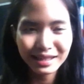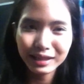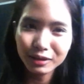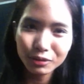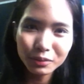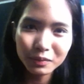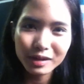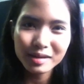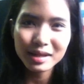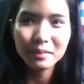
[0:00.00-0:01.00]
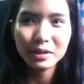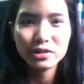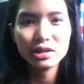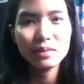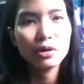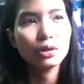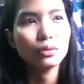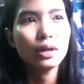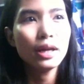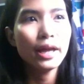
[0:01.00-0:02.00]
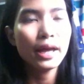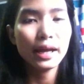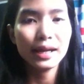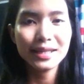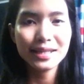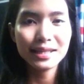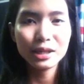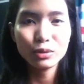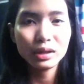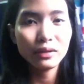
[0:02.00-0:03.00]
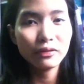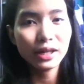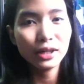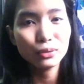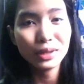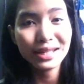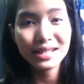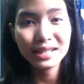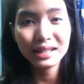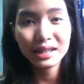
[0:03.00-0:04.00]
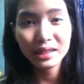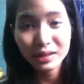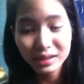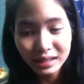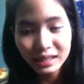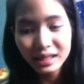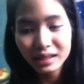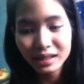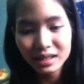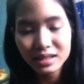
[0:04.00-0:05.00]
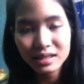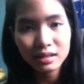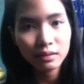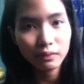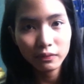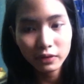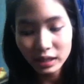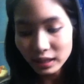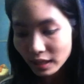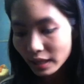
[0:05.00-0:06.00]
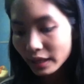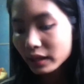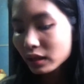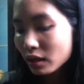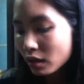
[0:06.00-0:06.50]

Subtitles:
skin tone, because I'm actually more to NC25 to NC30, and that's very light.